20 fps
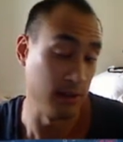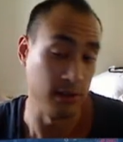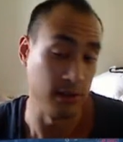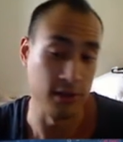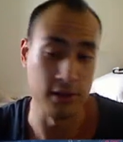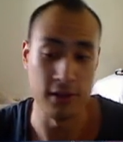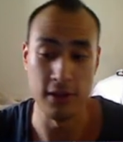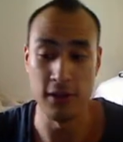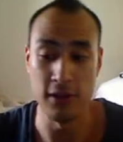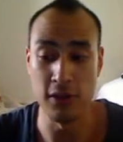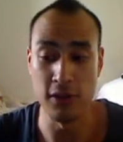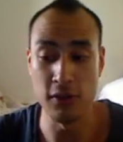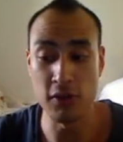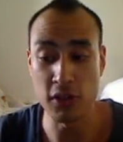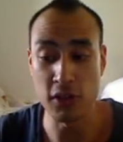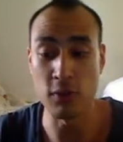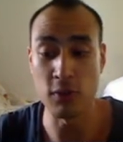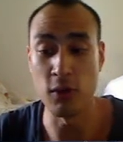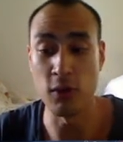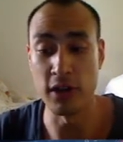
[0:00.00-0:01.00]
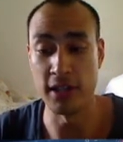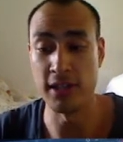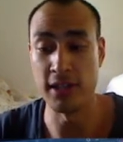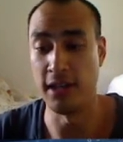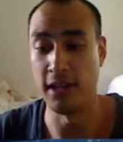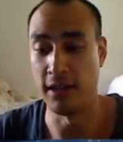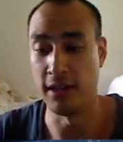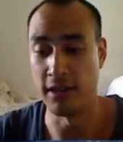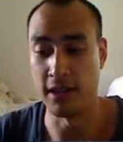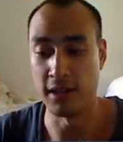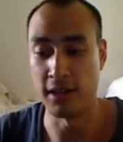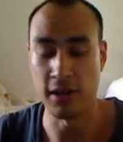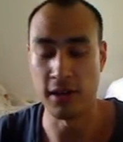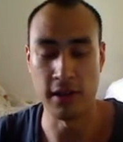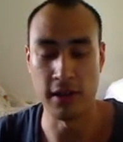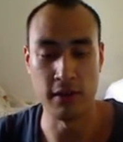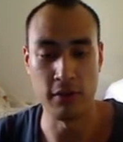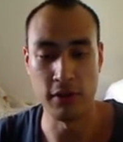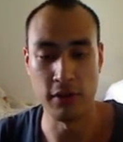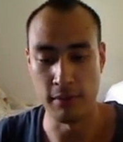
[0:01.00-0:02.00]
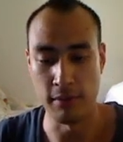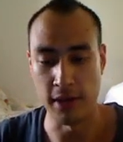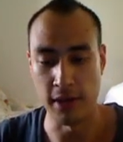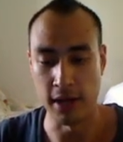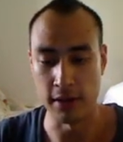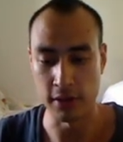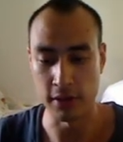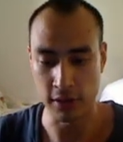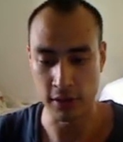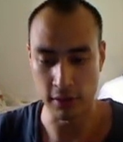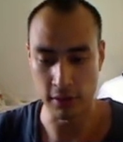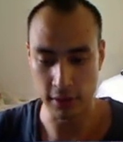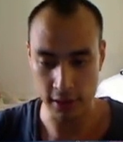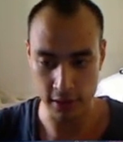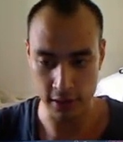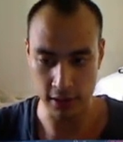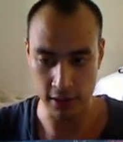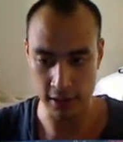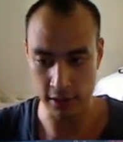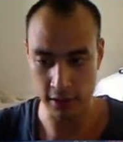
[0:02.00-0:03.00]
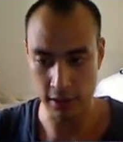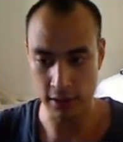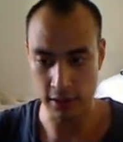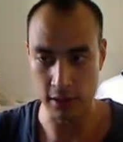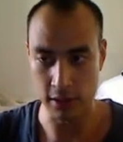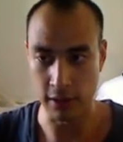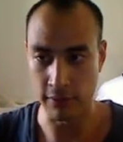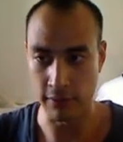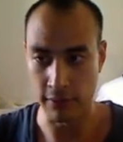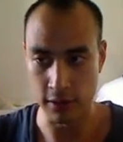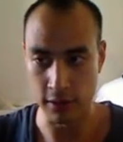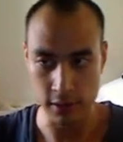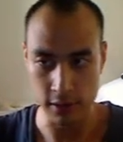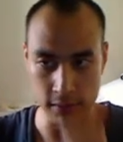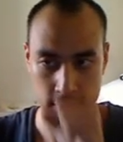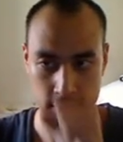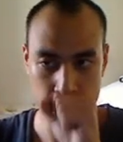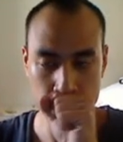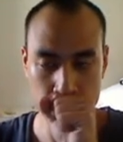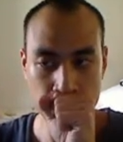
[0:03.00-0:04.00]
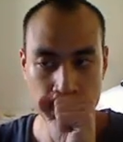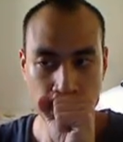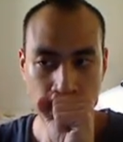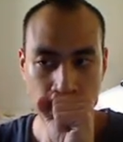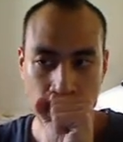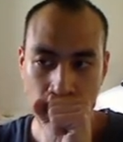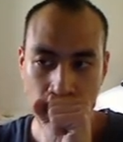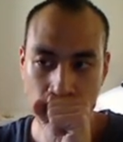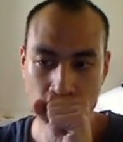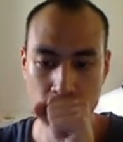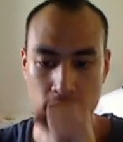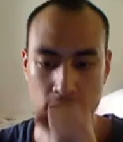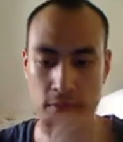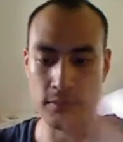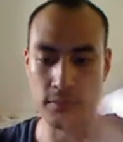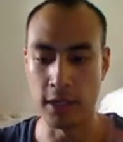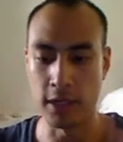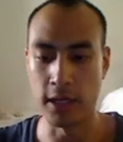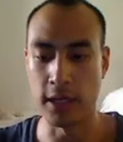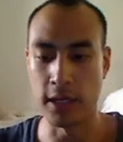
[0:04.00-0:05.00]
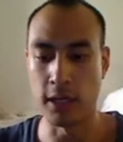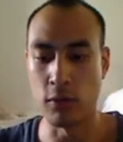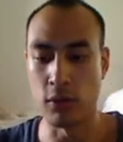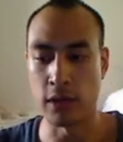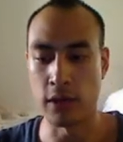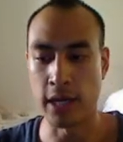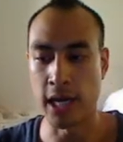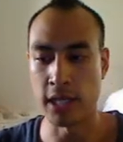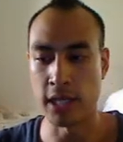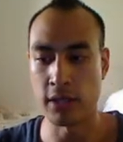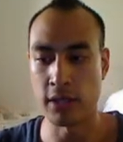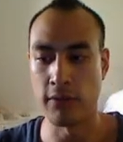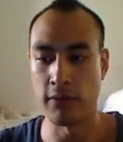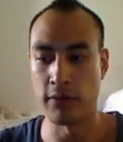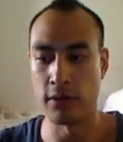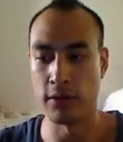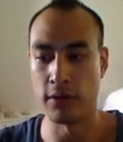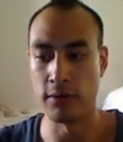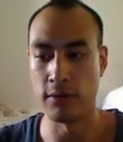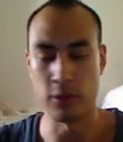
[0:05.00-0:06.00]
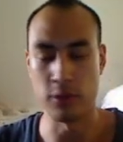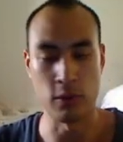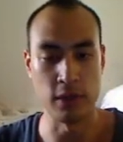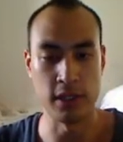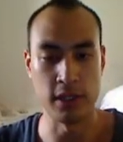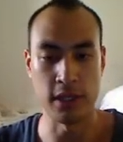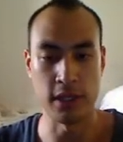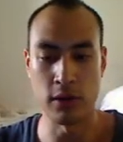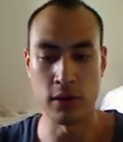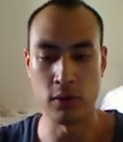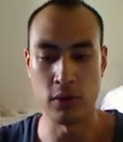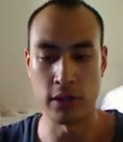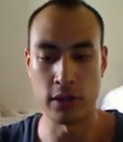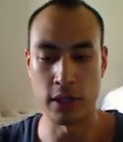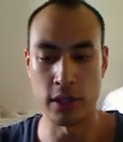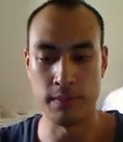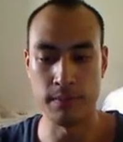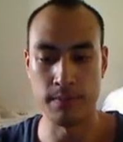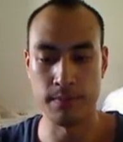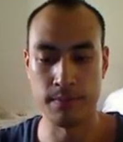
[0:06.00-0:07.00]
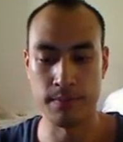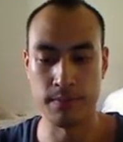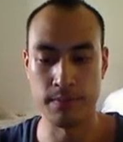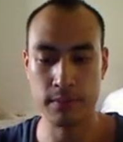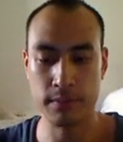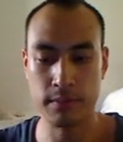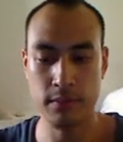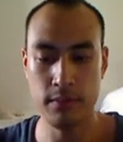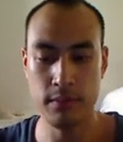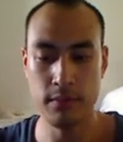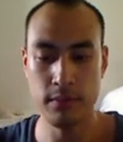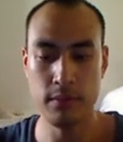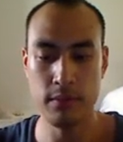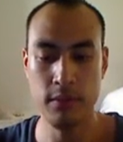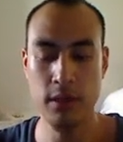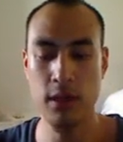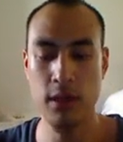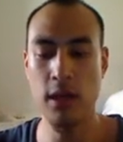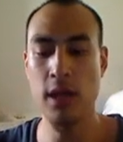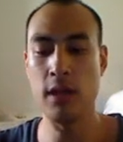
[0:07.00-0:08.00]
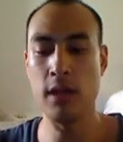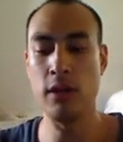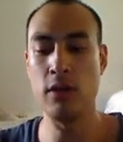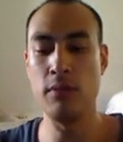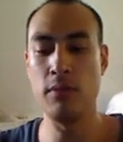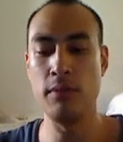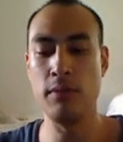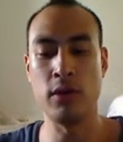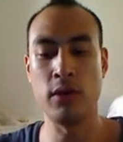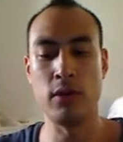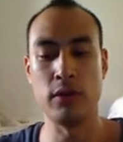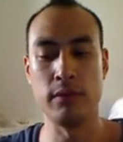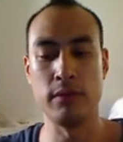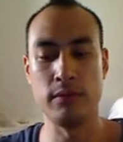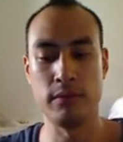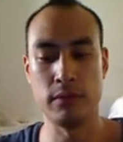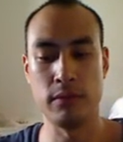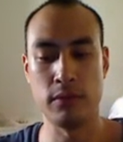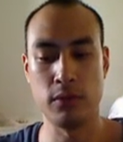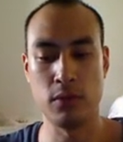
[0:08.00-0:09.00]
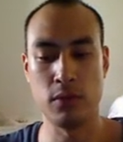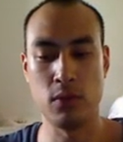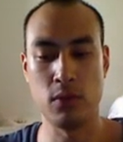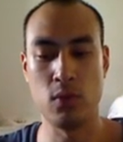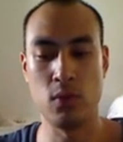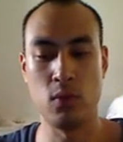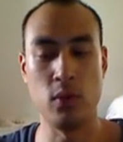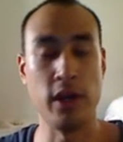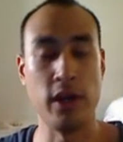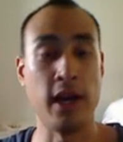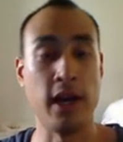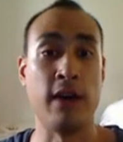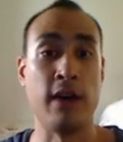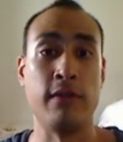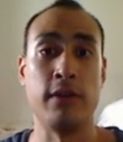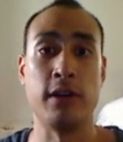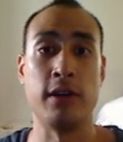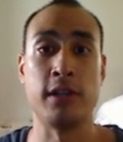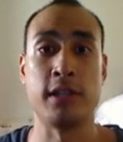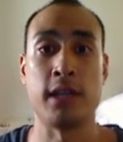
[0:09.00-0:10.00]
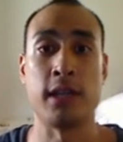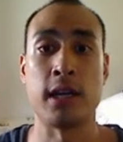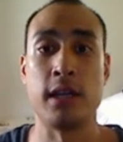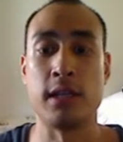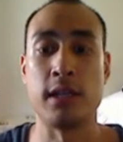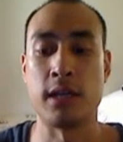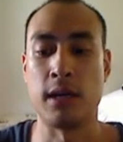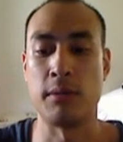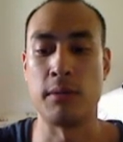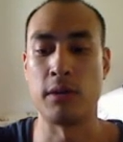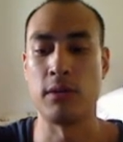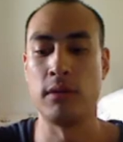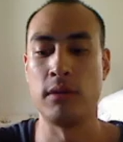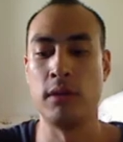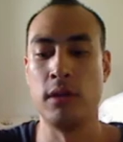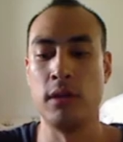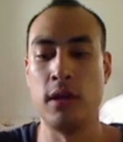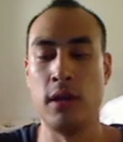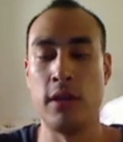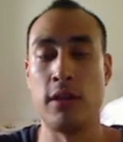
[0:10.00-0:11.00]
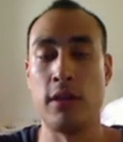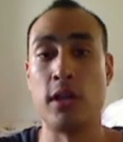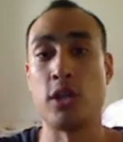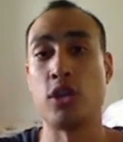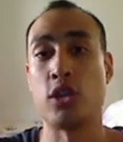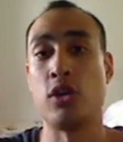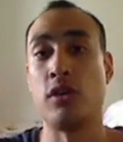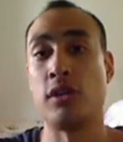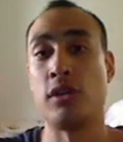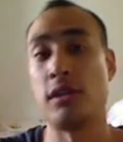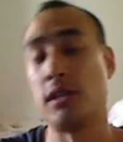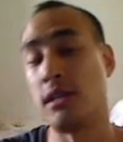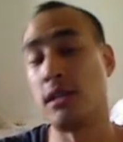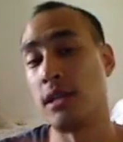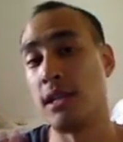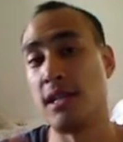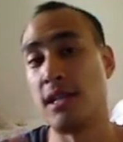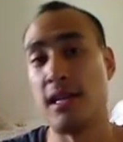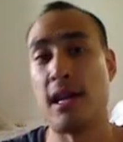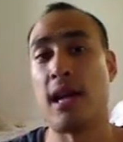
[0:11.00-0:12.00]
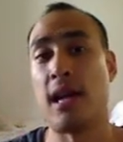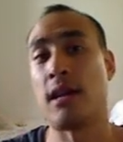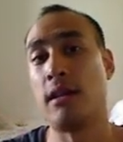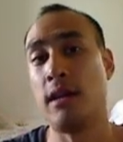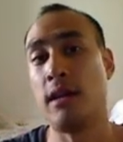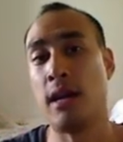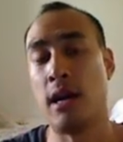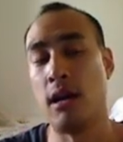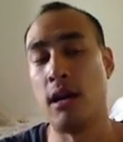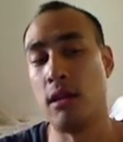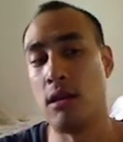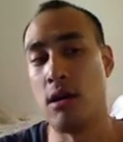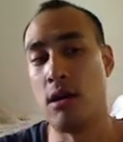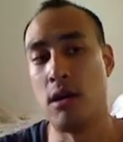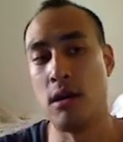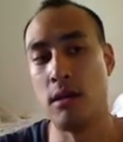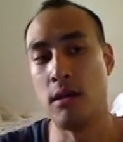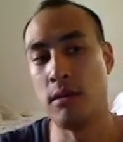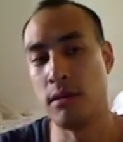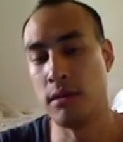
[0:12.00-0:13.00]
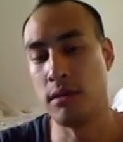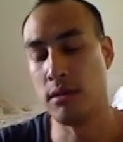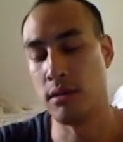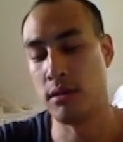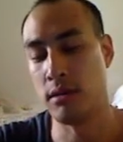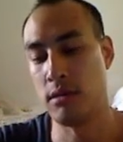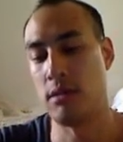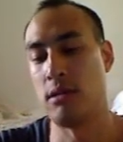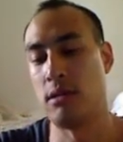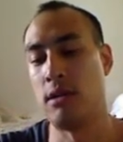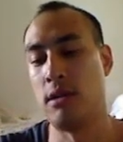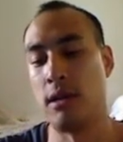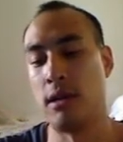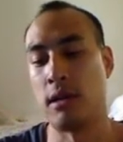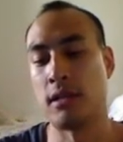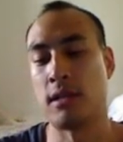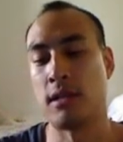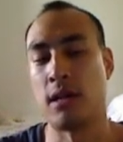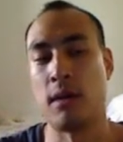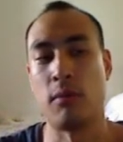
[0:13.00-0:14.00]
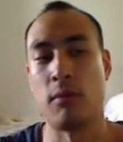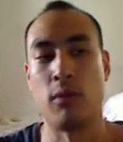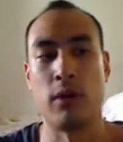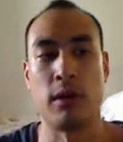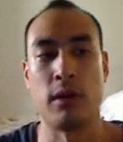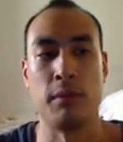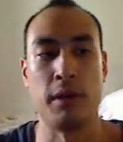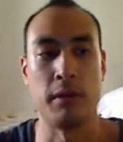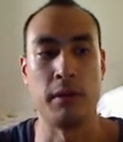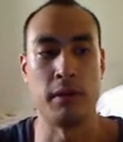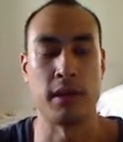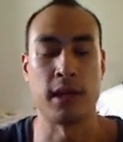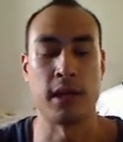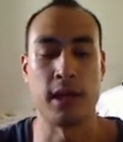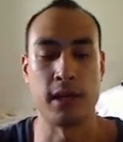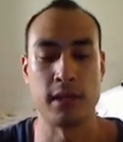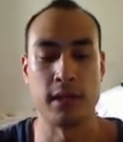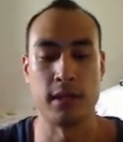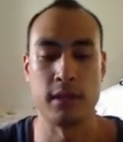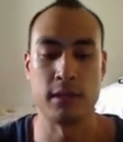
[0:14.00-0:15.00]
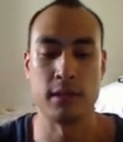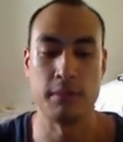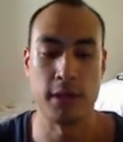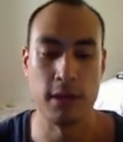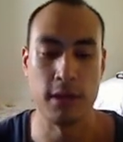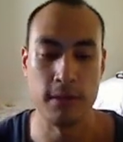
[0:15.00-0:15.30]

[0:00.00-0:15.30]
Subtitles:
you just want to see it. That's all that really matters. So let's look at the difference. And again, we'll cast Overload, 20-second cooldown. And lo and behold, we have a second timer that shows us exactly how long the next time we're going to be able to cast that spell.